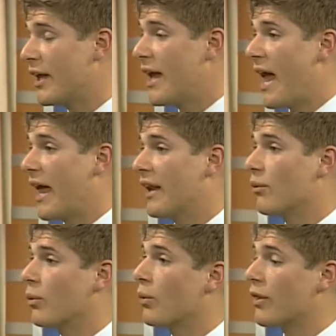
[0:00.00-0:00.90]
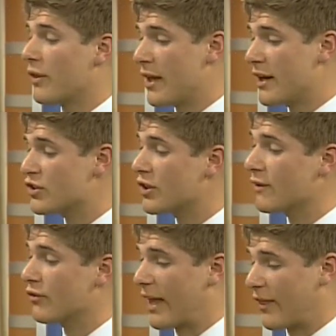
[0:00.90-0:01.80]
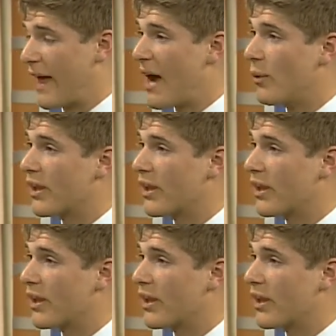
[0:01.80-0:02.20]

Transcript: Mm. And with initiatives like that,